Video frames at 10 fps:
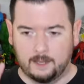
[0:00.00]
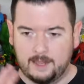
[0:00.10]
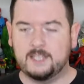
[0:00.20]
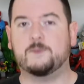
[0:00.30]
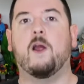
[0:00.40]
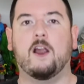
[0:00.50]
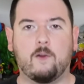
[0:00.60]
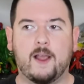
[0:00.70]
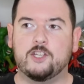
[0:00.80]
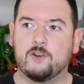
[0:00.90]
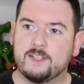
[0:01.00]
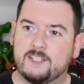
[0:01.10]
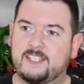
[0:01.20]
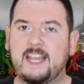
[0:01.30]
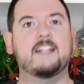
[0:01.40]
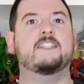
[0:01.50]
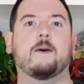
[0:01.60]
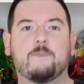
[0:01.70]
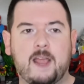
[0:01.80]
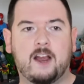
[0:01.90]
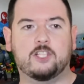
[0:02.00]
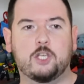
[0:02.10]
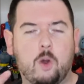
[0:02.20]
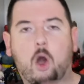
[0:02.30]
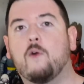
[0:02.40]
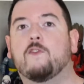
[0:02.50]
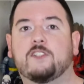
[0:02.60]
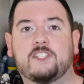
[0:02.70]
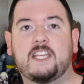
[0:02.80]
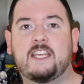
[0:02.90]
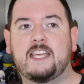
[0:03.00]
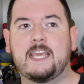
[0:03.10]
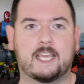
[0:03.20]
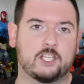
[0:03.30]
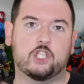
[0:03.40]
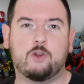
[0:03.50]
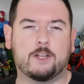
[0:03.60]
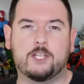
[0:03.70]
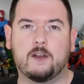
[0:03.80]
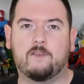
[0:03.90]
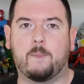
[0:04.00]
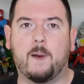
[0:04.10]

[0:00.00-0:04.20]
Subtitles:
This park ranger is sent up there to oversee the construction of a